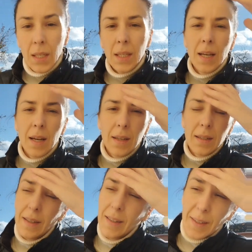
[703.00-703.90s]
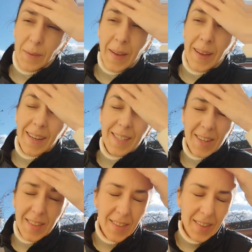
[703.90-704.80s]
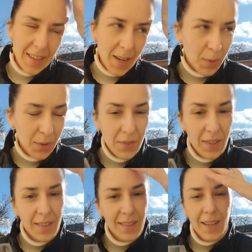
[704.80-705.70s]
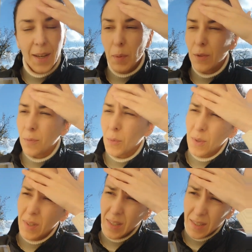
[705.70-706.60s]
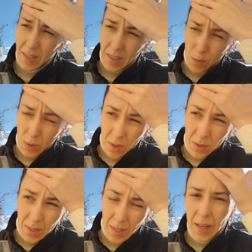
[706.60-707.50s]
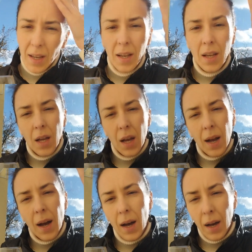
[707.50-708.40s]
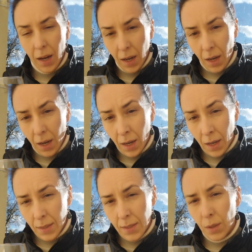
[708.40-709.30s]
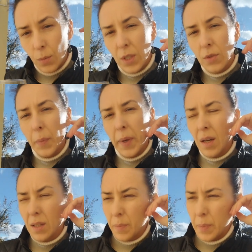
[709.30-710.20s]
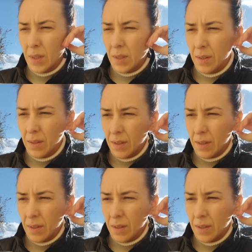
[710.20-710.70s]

Yeah, actually there are a couple more things that I wanted to say. I still wait for my husband,